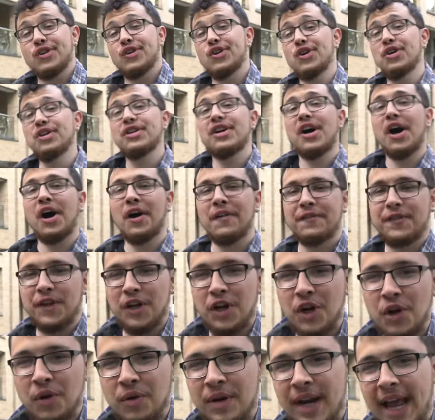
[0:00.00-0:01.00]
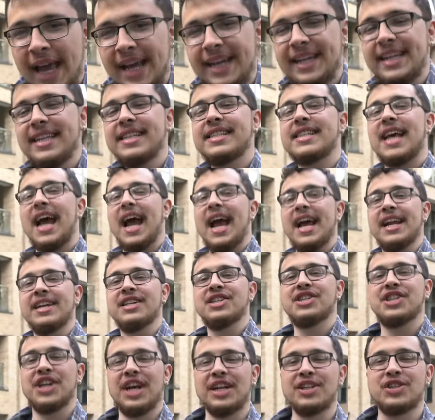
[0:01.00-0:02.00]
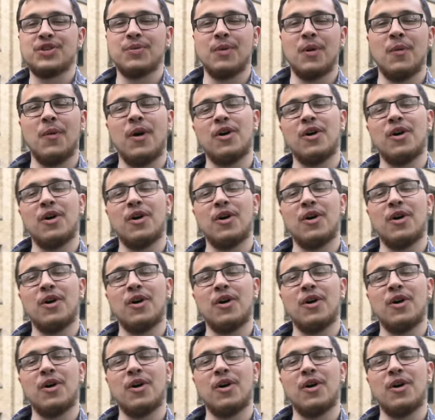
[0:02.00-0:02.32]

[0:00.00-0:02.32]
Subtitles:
Good afternoon, ladies and gentlemen.